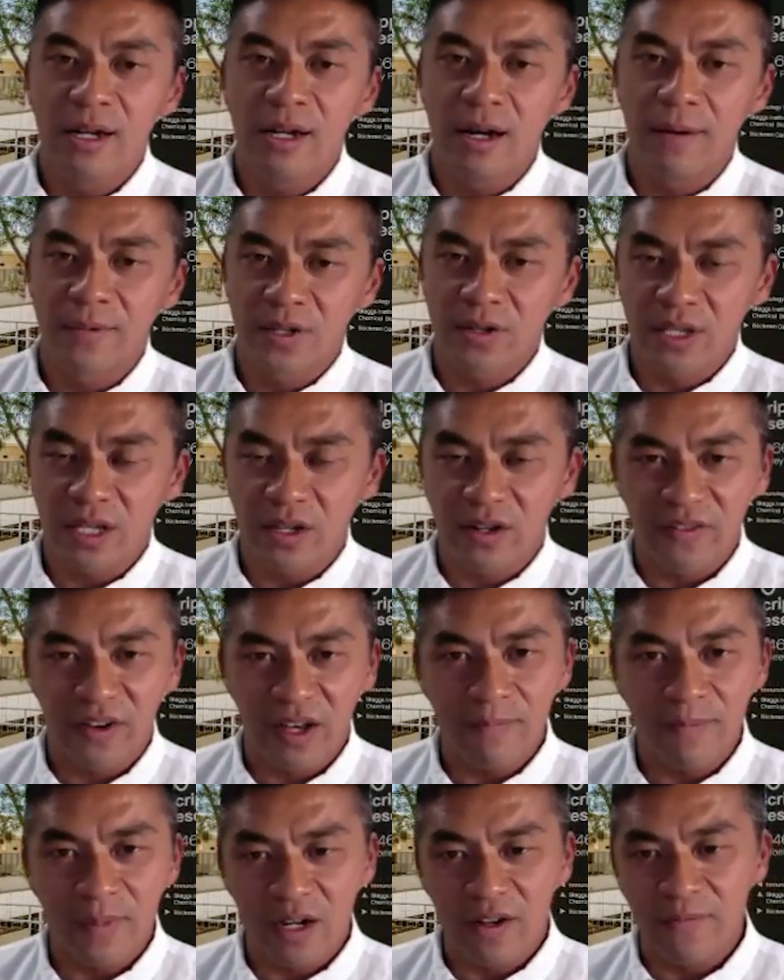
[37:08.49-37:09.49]
Um, so the
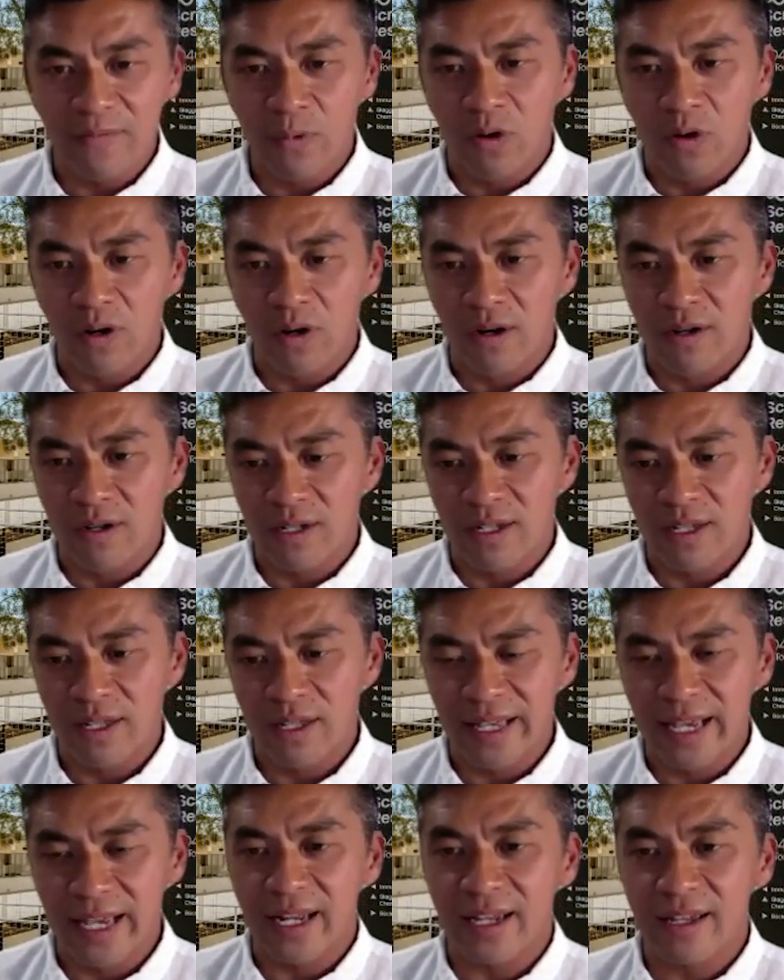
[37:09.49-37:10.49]
development of more
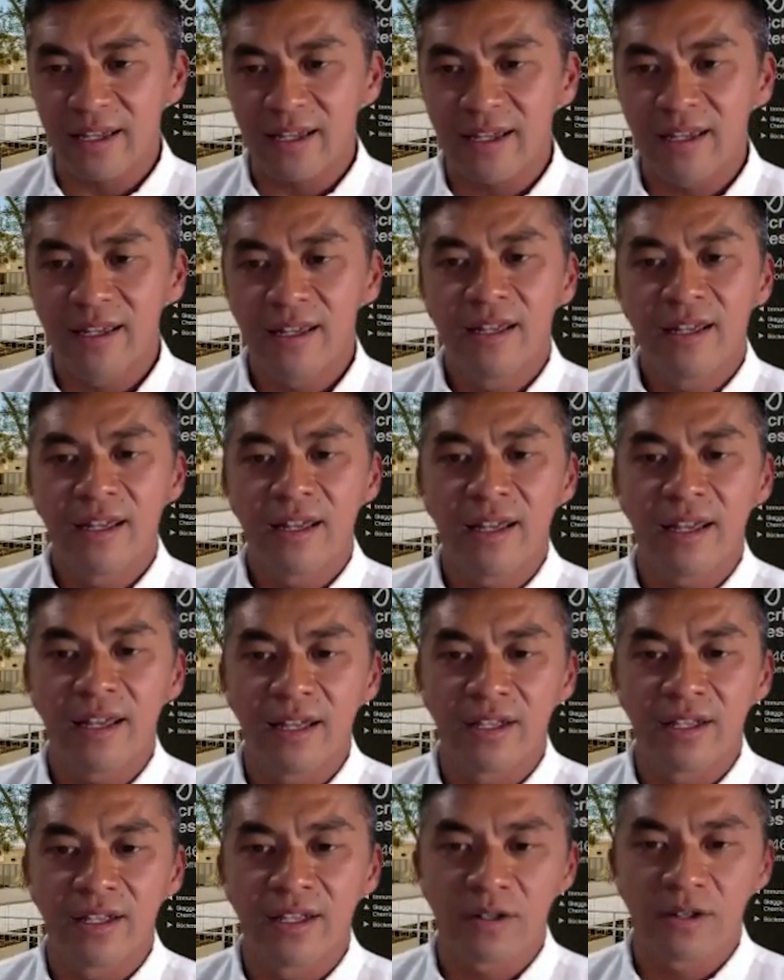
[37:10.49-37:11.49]
synthetic
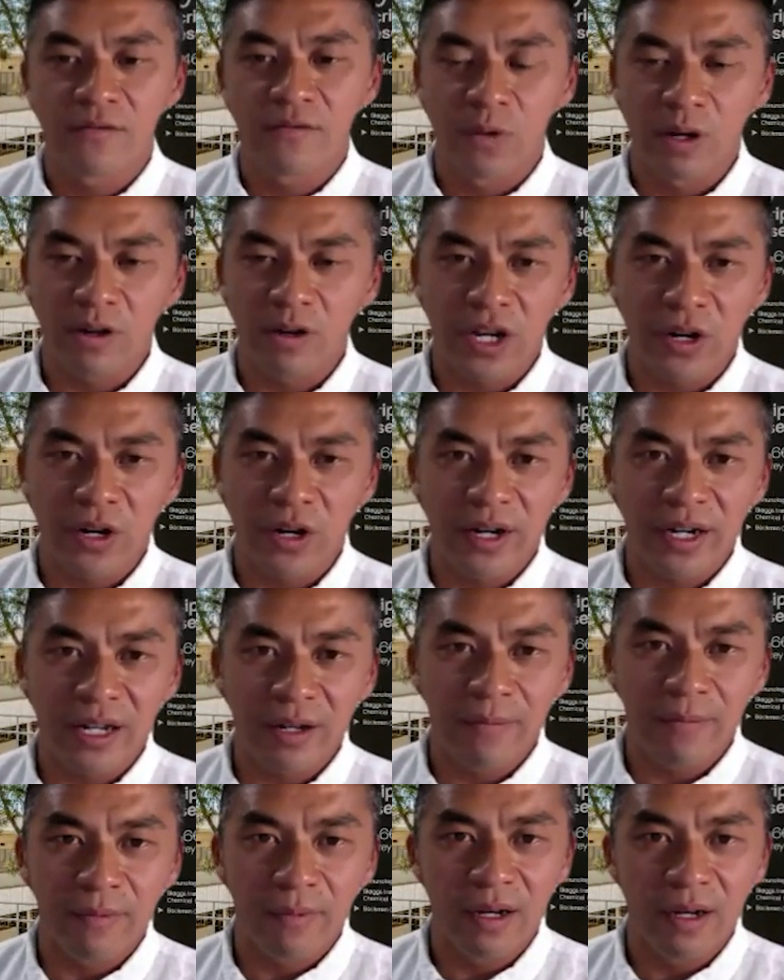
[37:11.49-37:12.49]
and sort of
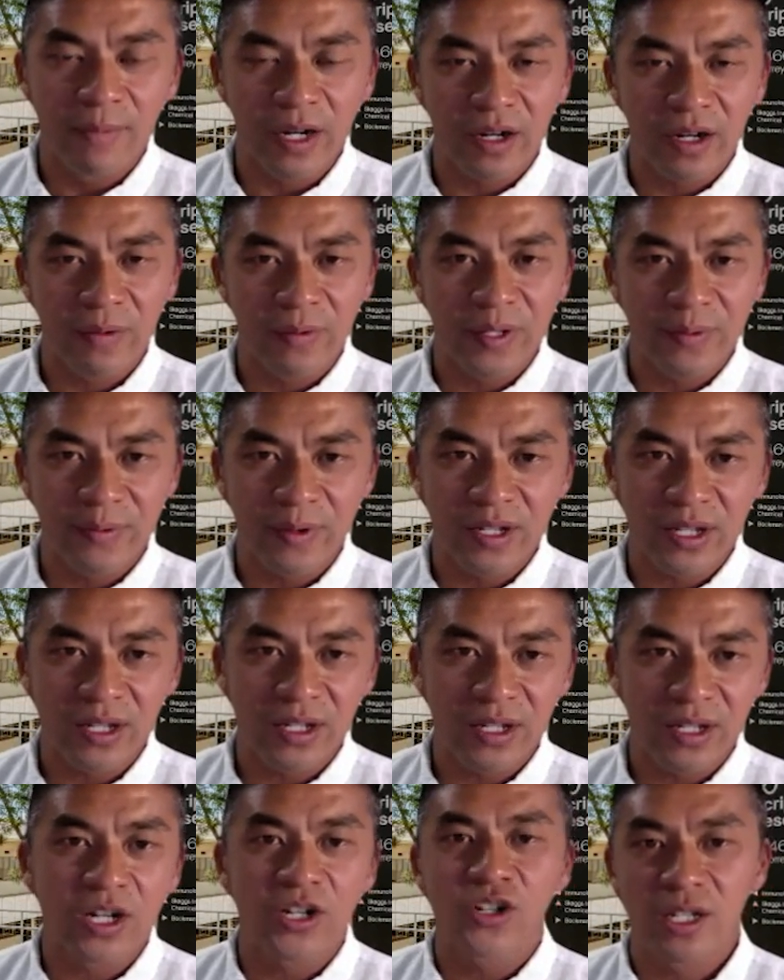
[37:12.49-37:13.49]
well-curated microbial
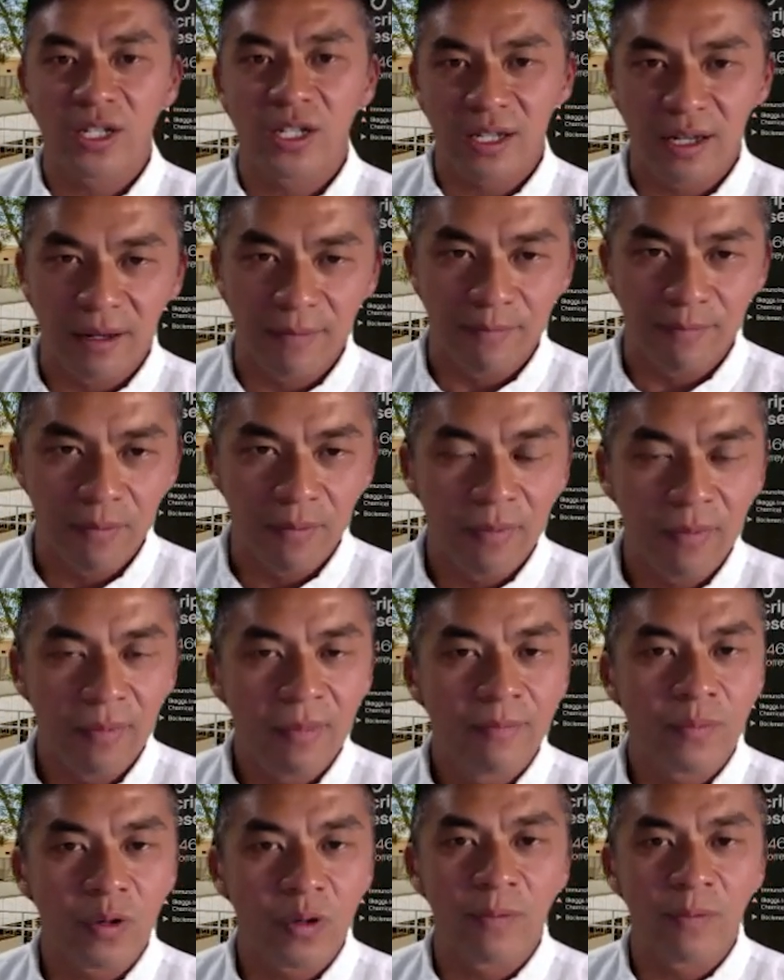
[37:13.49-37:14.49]
species, such as a
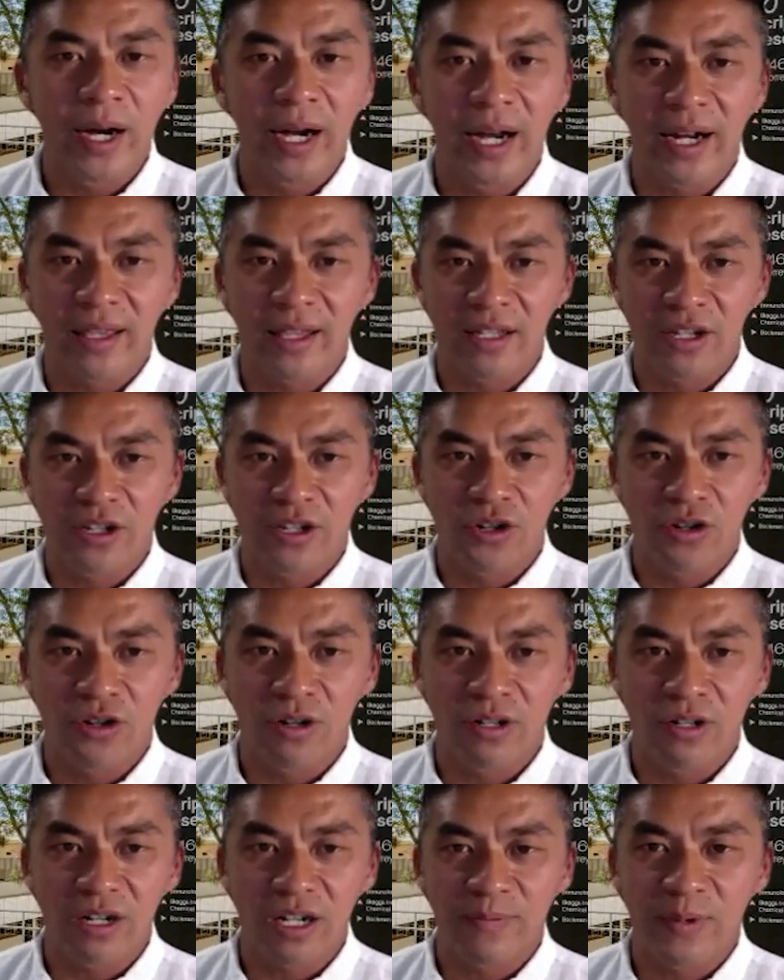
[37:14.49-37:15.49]
probiotic that's
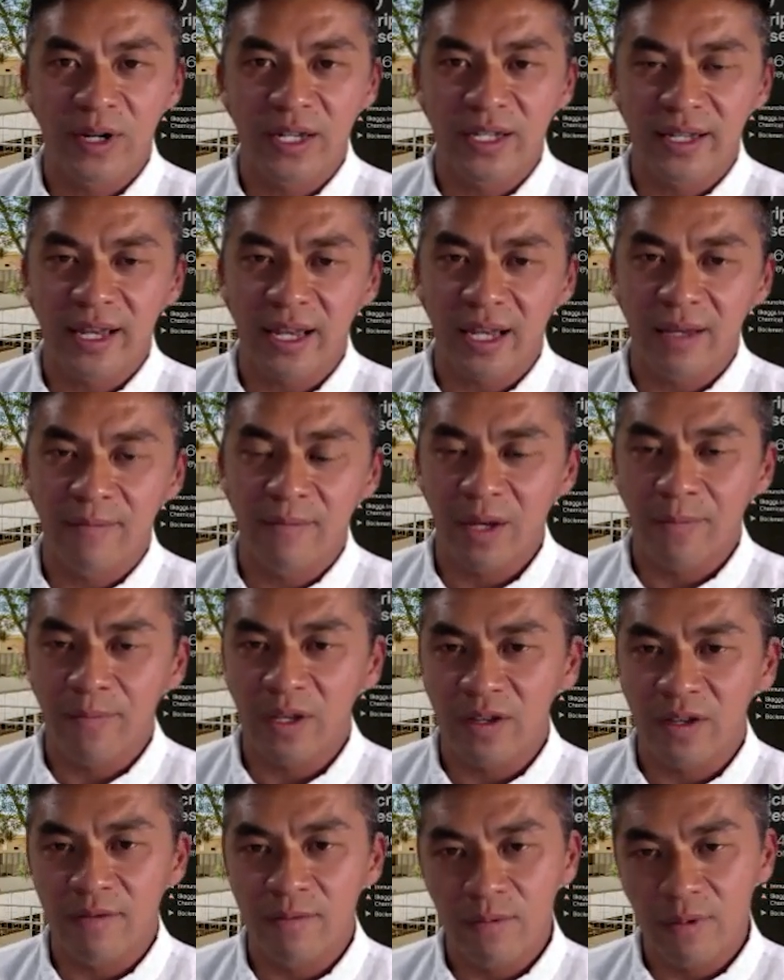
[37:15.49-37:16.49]
engineered to express SAGA, it might
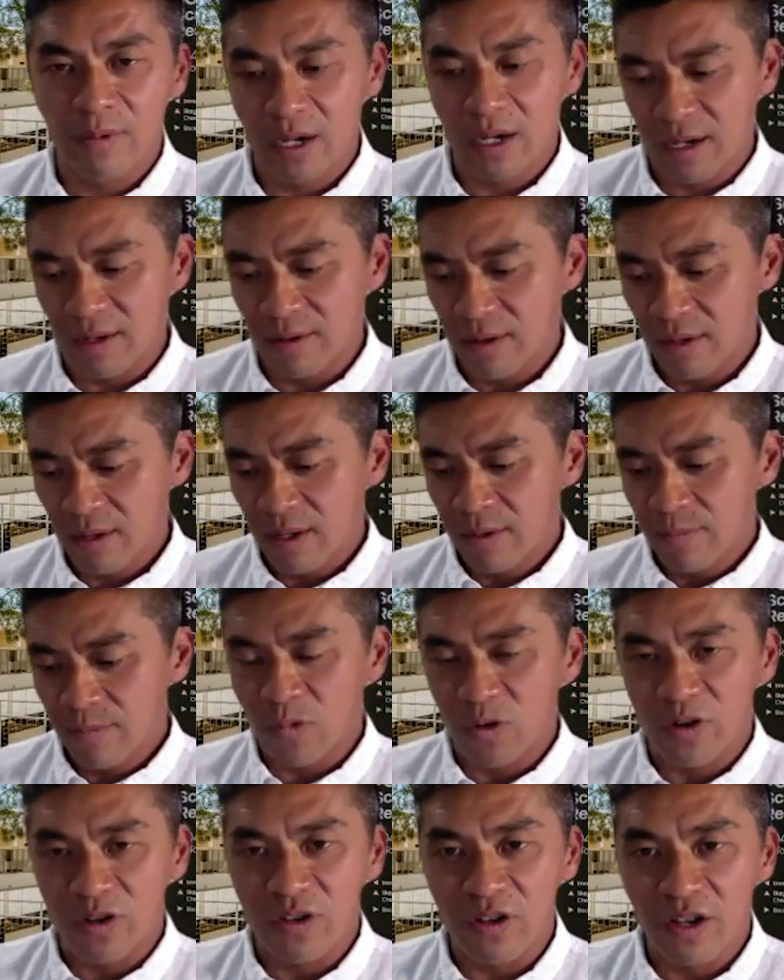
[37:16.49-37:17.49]
be uh,
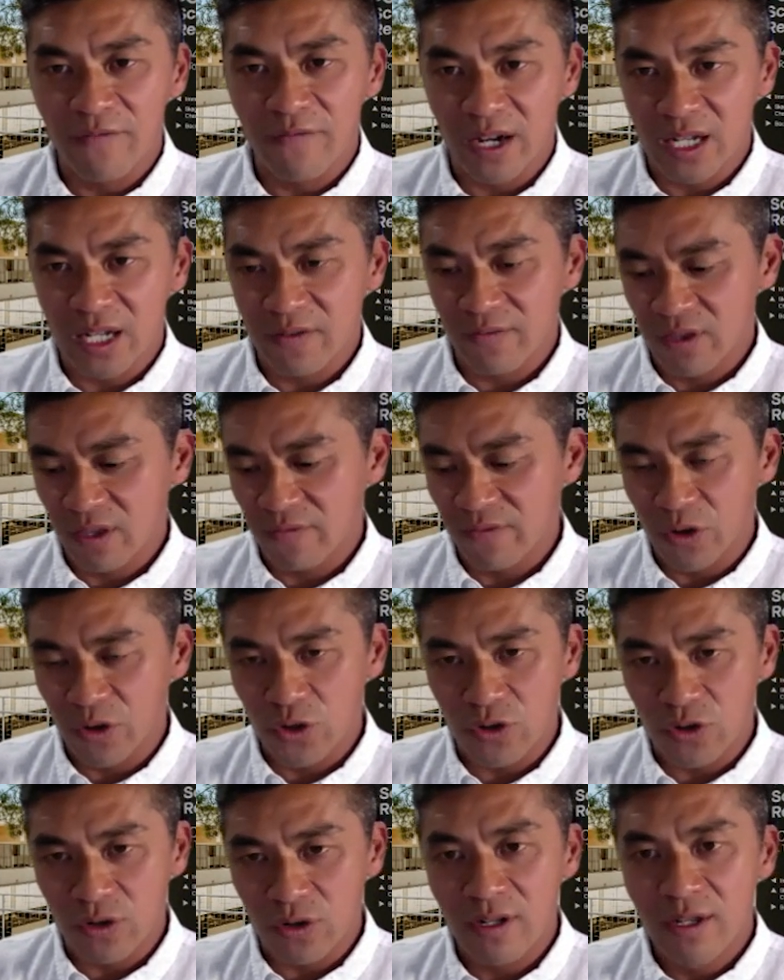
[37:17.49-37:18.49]
more effective in the
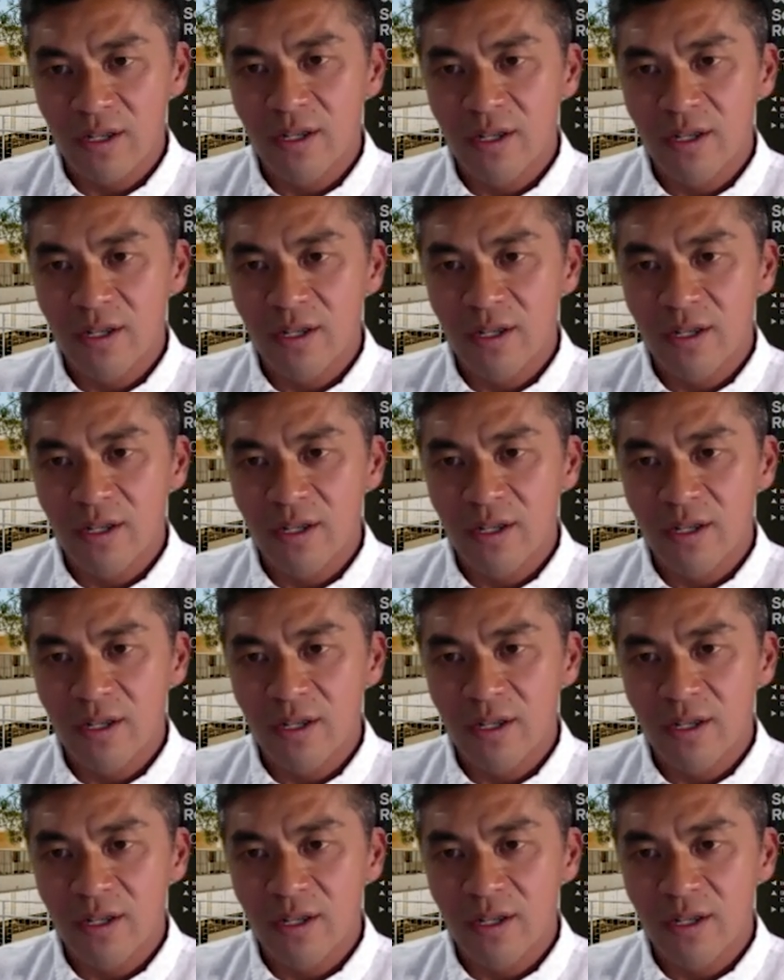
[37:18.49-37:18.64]
future.